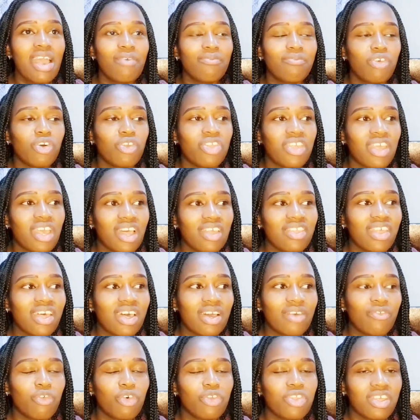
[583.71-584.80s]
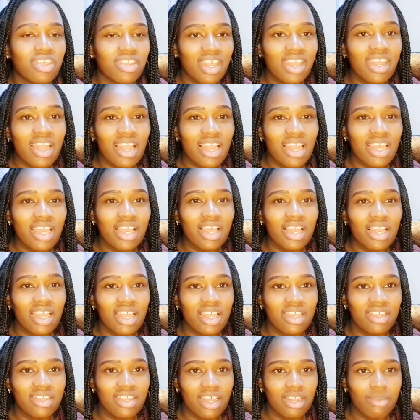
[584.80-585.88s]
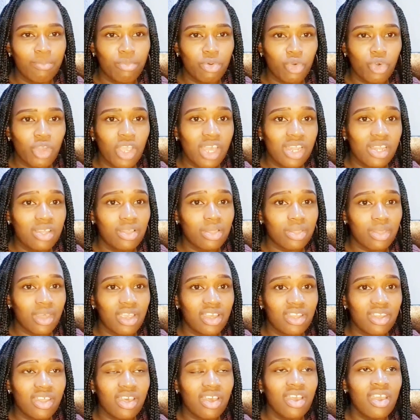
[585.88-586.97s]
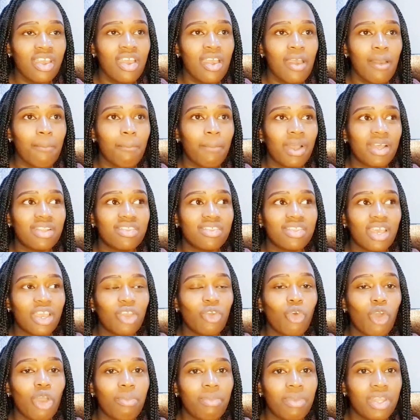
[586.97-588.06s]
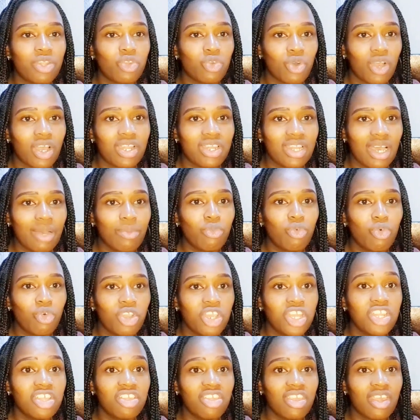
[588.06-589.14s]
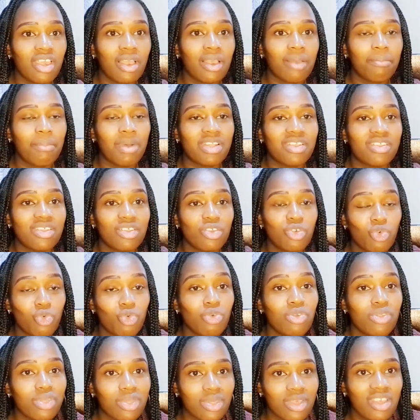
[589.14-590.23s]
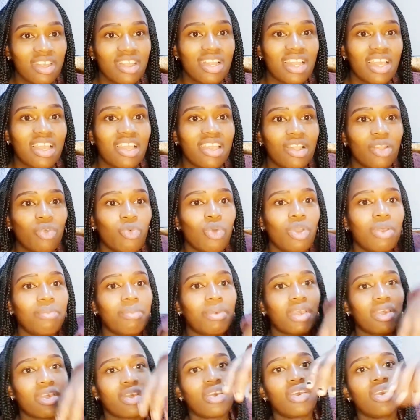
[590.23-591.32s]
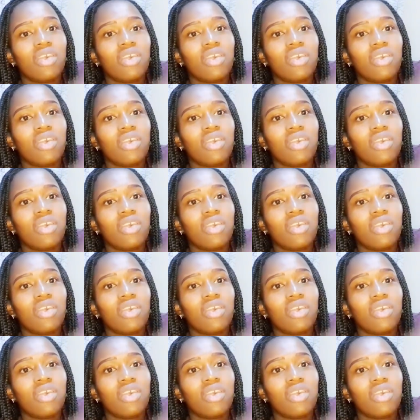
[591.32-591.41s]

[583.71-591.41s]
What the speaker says: For the right leg, like it had broken inside. But ayuko imetoka damu or anything. But you could see like ilikuwa ime.